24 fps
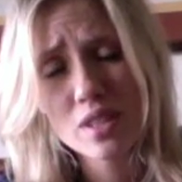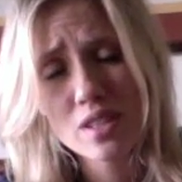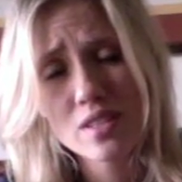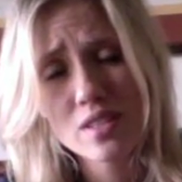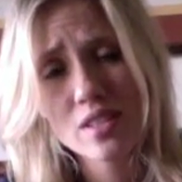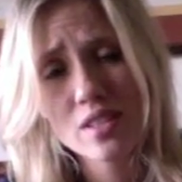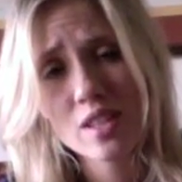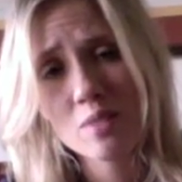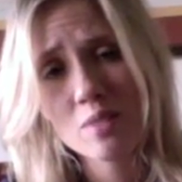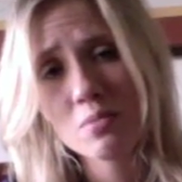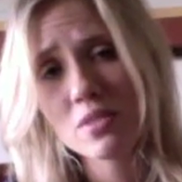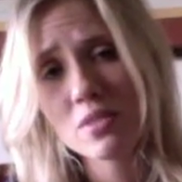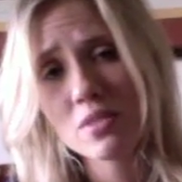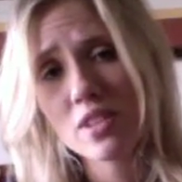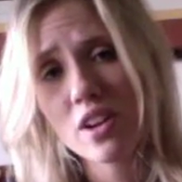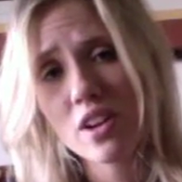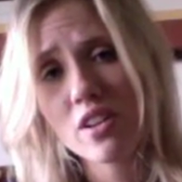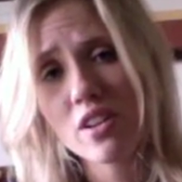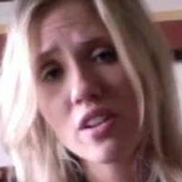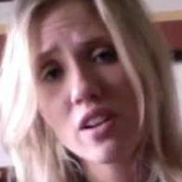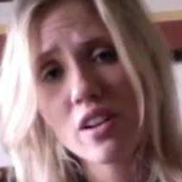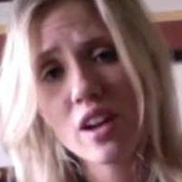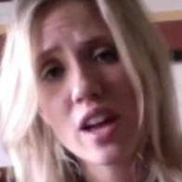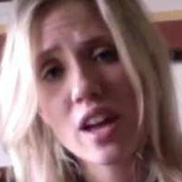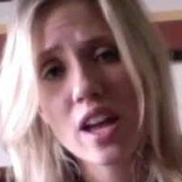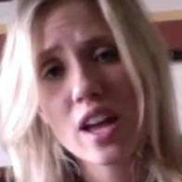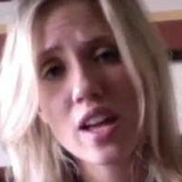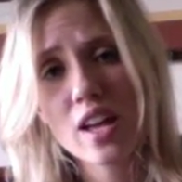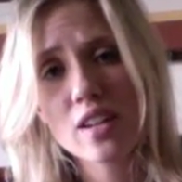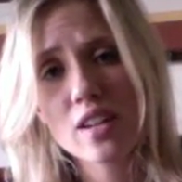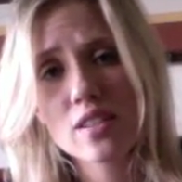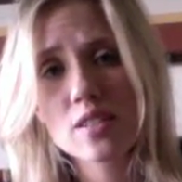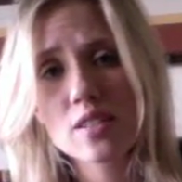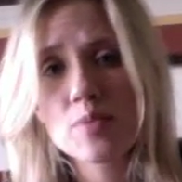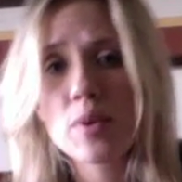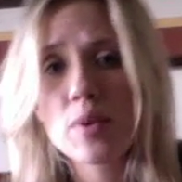keep Sarah and
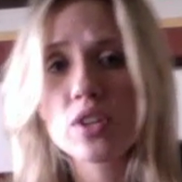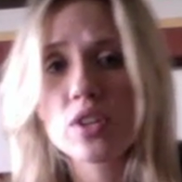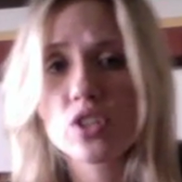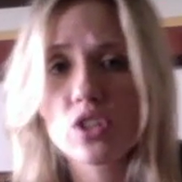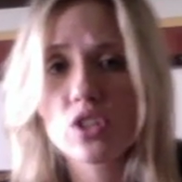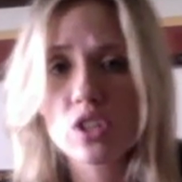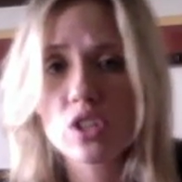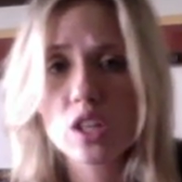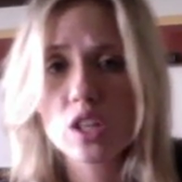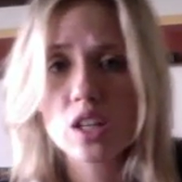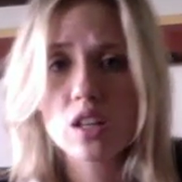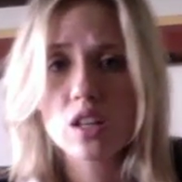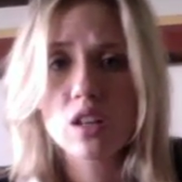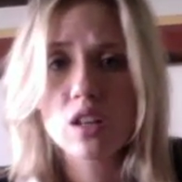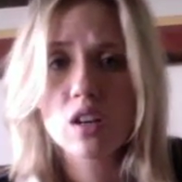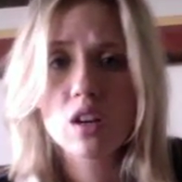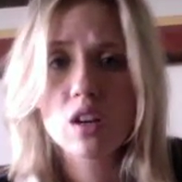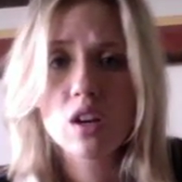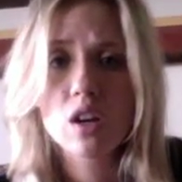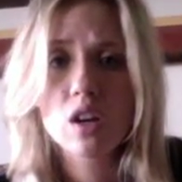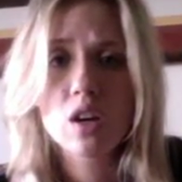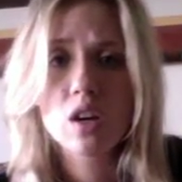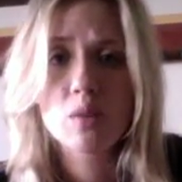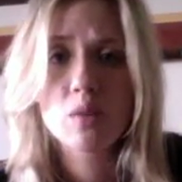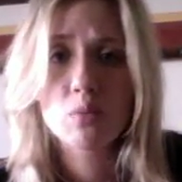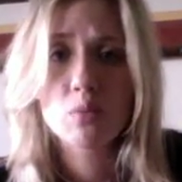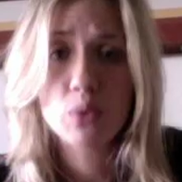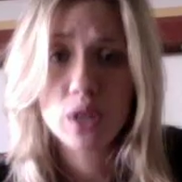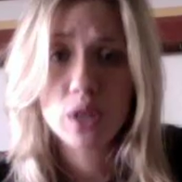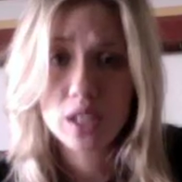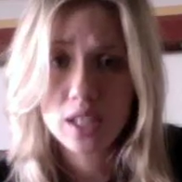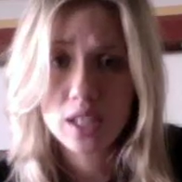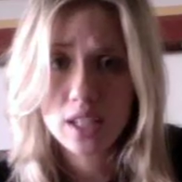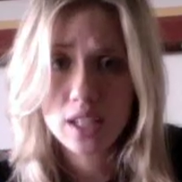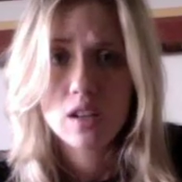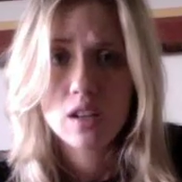especially
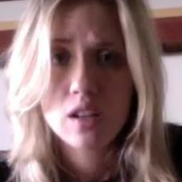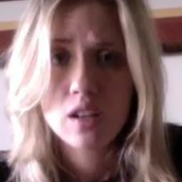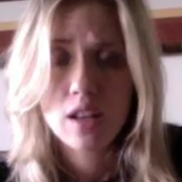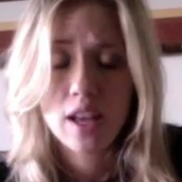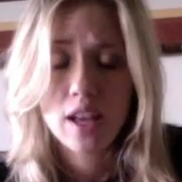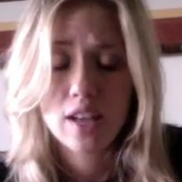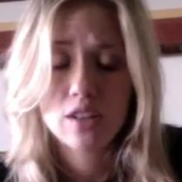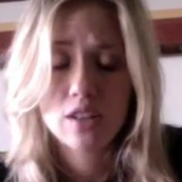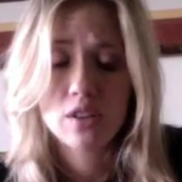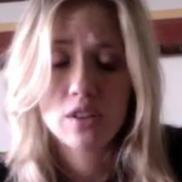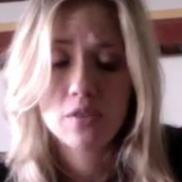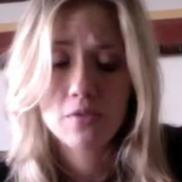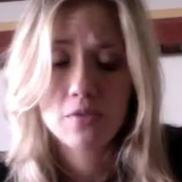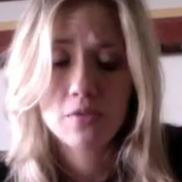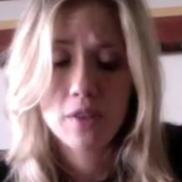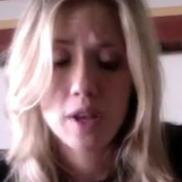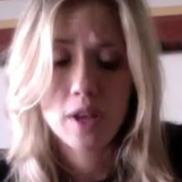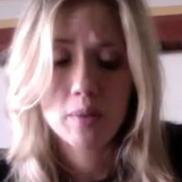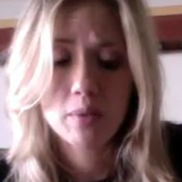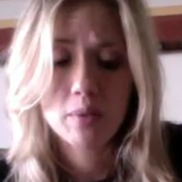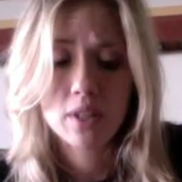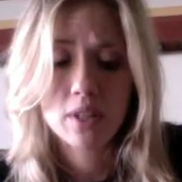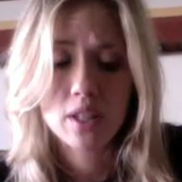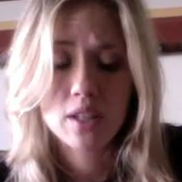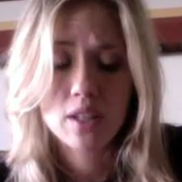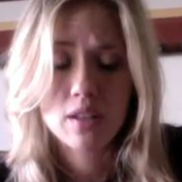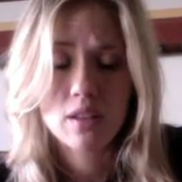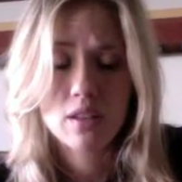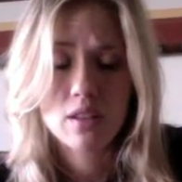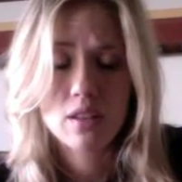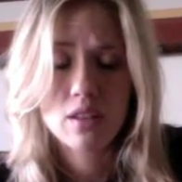Brittany and her family